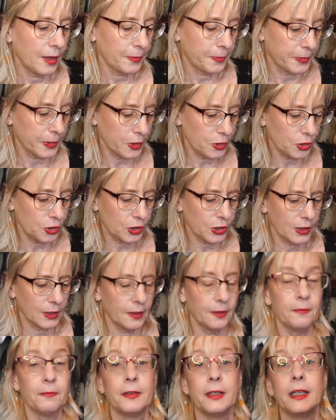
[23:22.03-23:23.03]

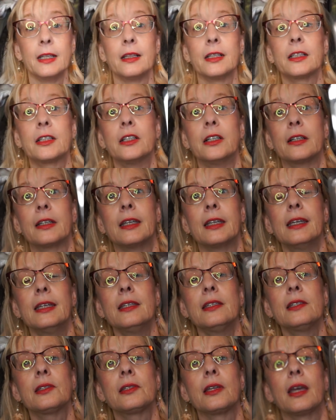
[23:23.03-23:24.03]
Fusion Vanilla
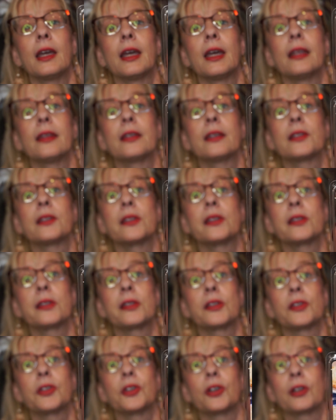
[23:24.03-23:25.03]
Cookies, and this is
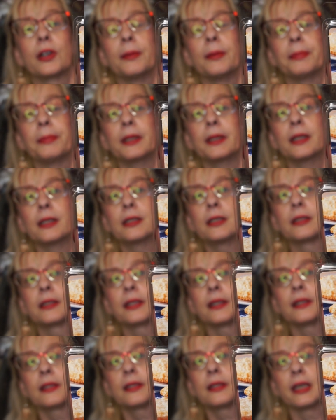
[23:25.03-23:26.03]
sister company to
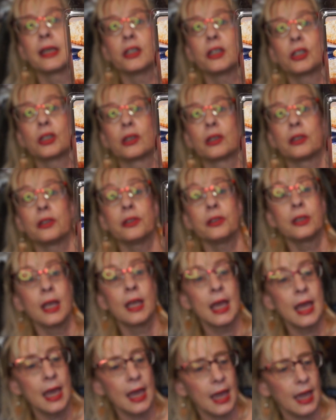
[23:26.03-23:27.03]
Scentsationals.
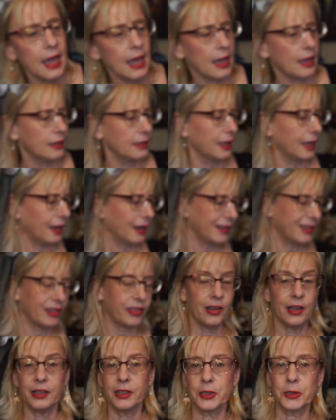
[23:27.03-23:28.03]
And yeah, I
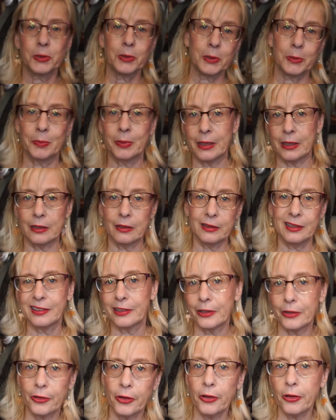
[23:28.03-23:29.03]
thought this was, be you
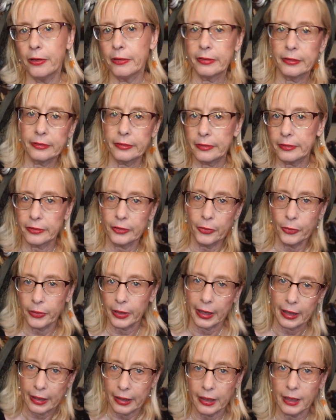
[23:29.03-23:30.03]
know, oh, this is
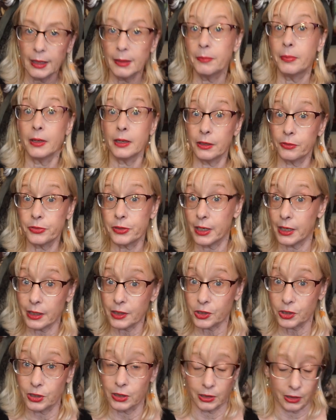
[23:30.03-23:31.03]
okay, but it was
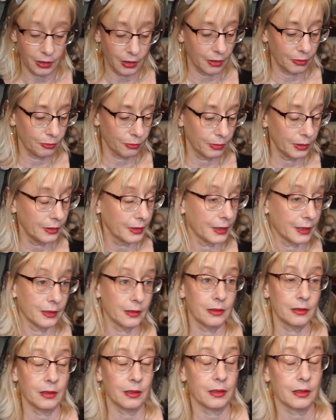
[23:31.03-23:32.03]
actually a really
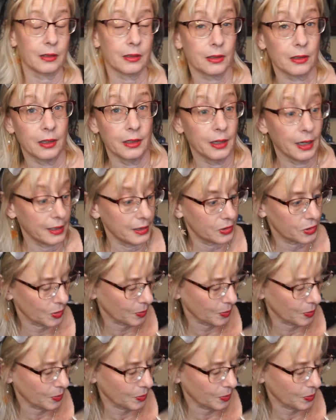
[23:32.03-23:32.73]
uh, a nice